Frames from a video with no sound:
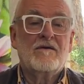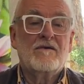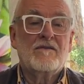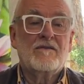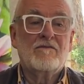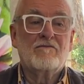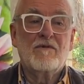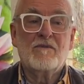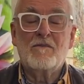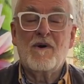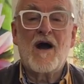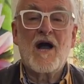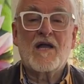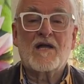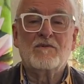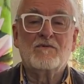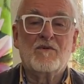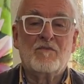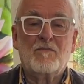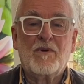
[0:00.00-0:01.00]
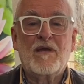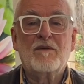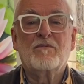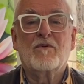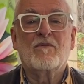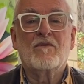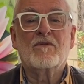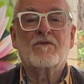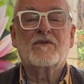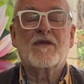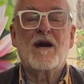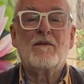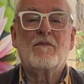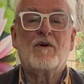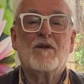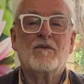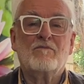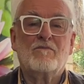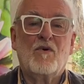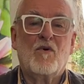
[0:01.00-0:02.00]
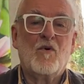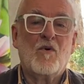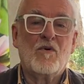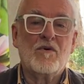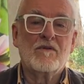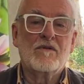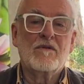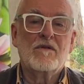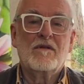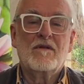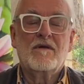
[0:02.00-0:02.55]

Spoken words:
the remarkable people that come on board,